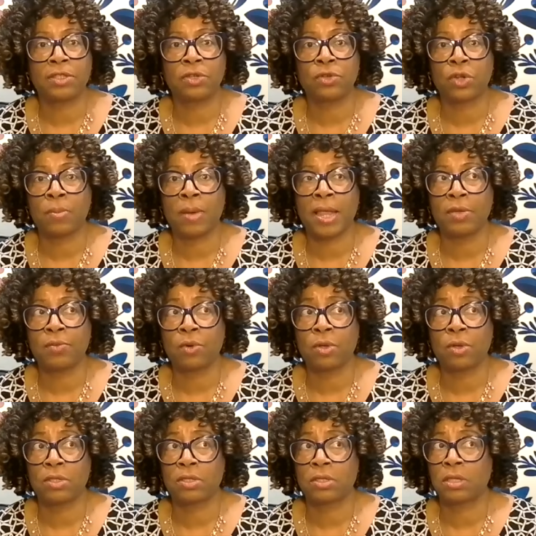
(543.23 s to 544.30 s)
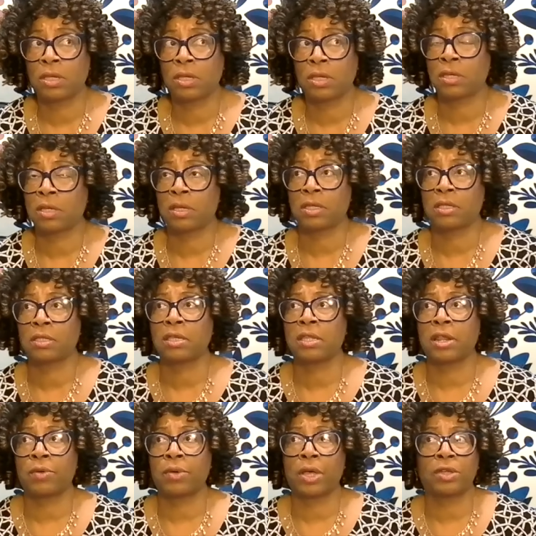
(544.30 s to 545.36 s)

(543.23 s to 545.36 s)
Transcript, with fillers: So nobody wants the, you know,